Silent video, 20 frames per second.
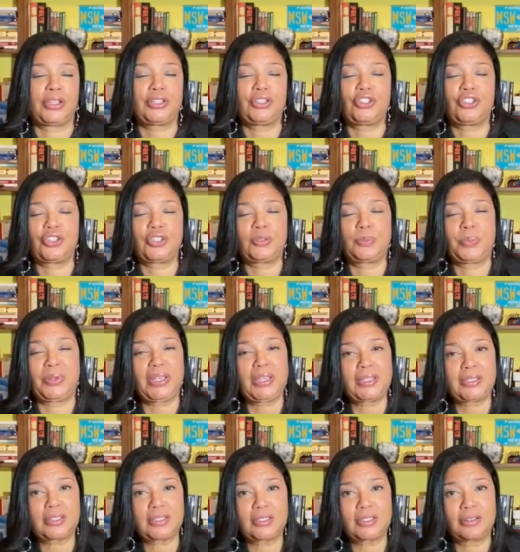it's just
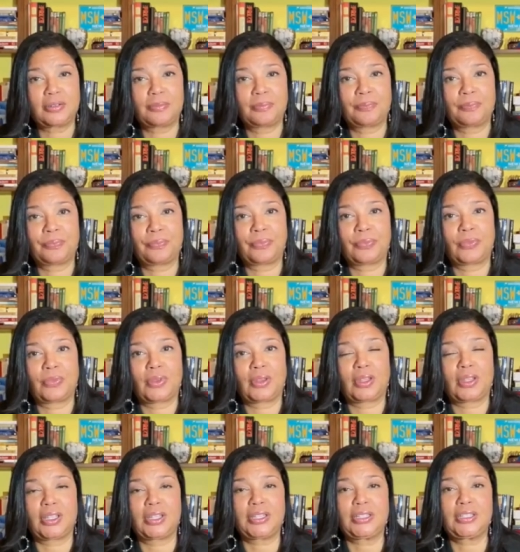peace.
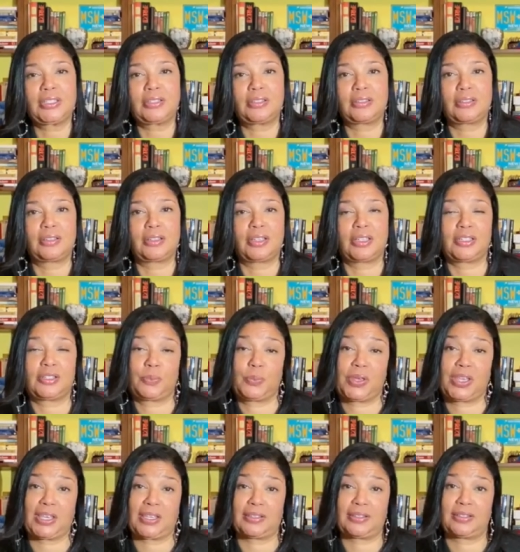It's it's
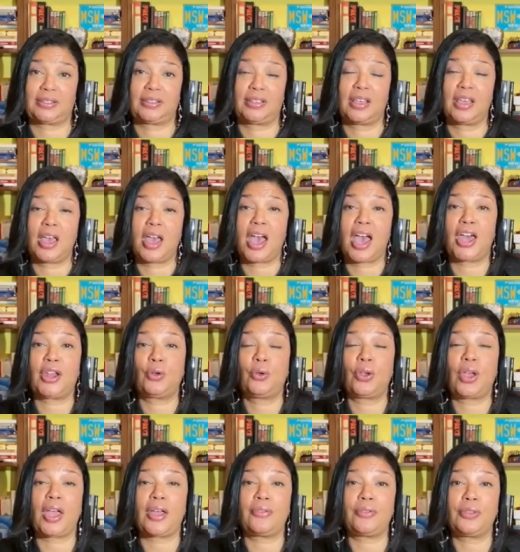peace. And
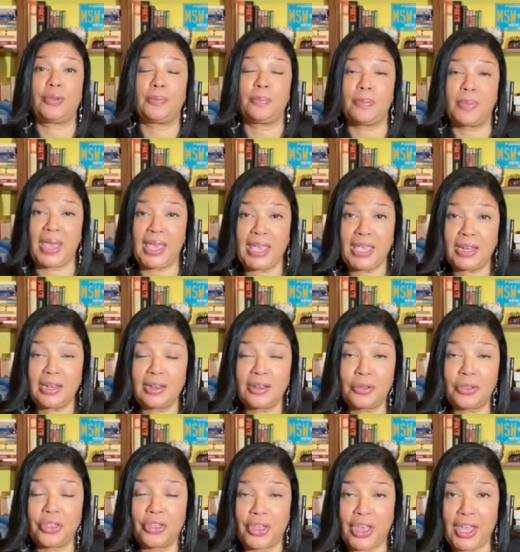and the main
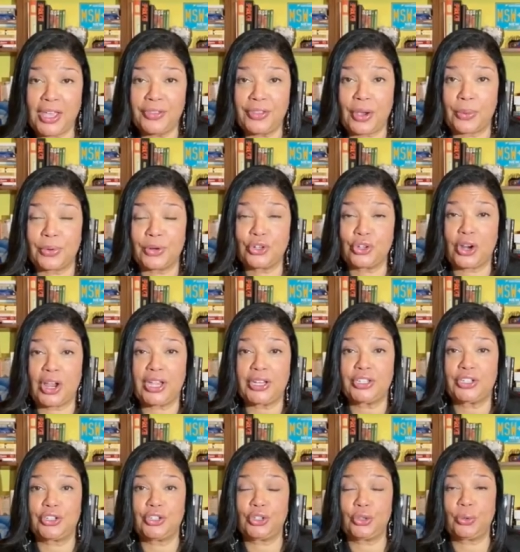thing that we're trying
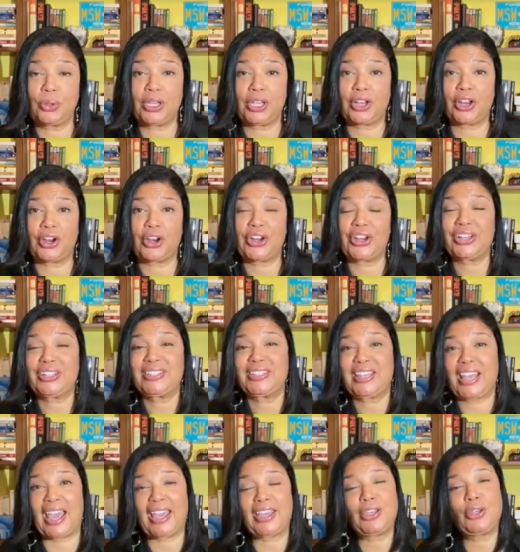to do here is
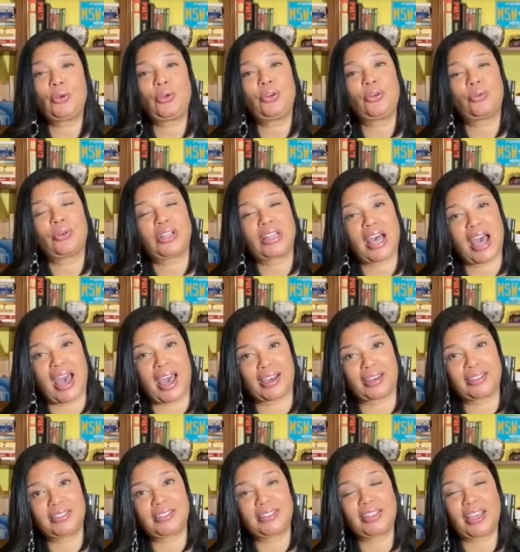get you to
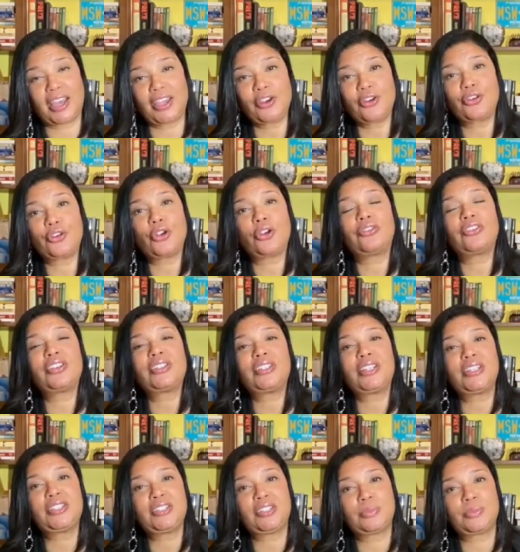relax, get your nervous
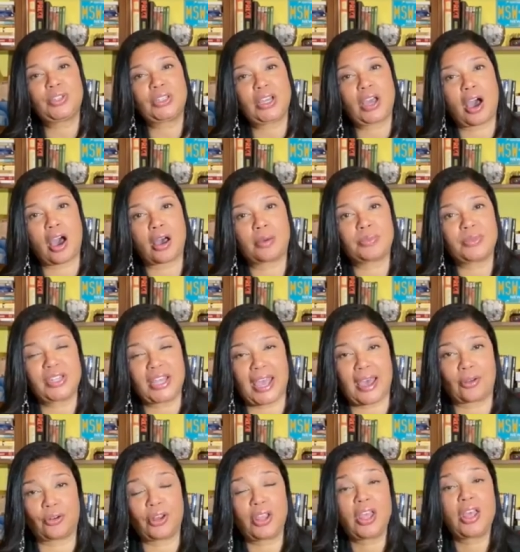system to calm
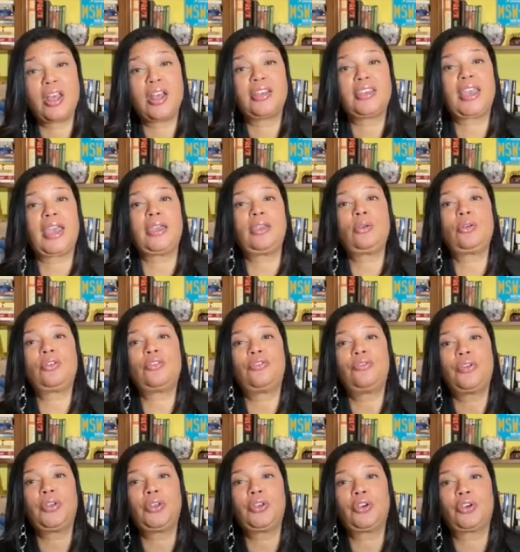down, get you to
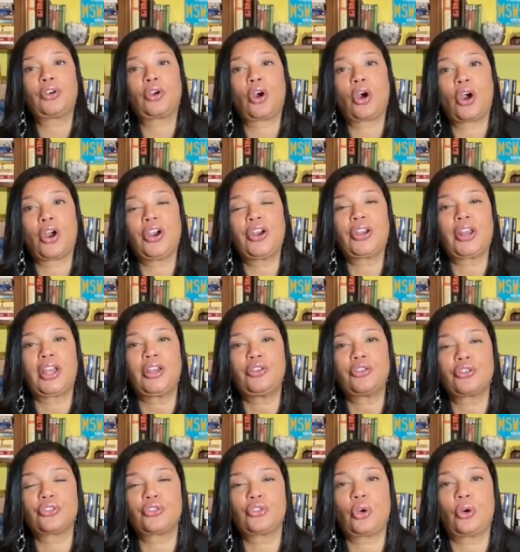fill your heart and
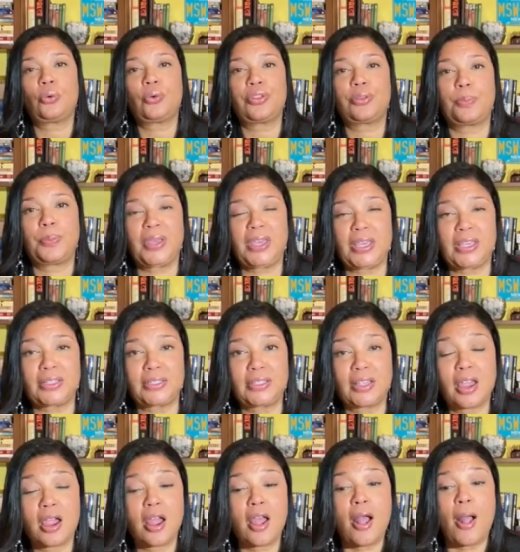your soul with peace.
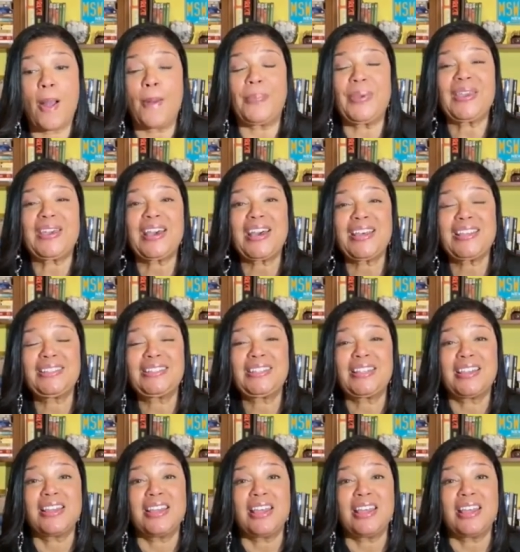Because